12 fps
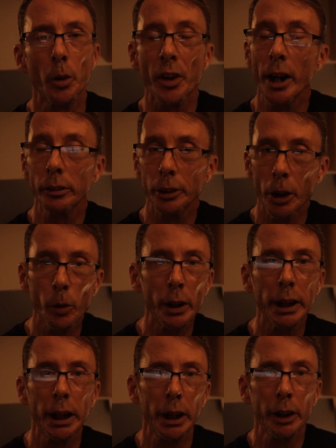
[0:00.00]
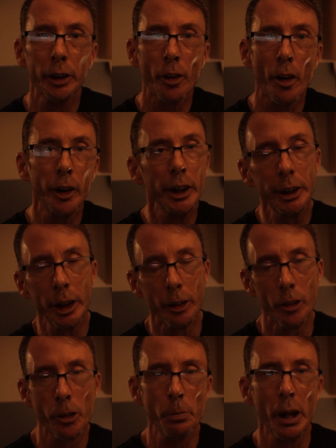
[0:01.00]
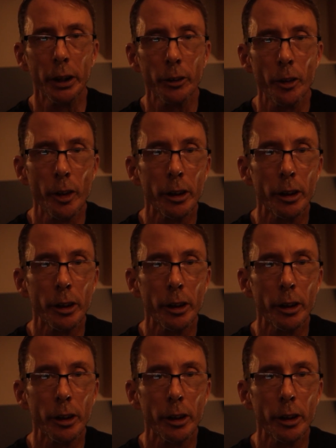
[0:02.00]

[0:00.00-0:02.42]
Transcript: without going into the detailed specs.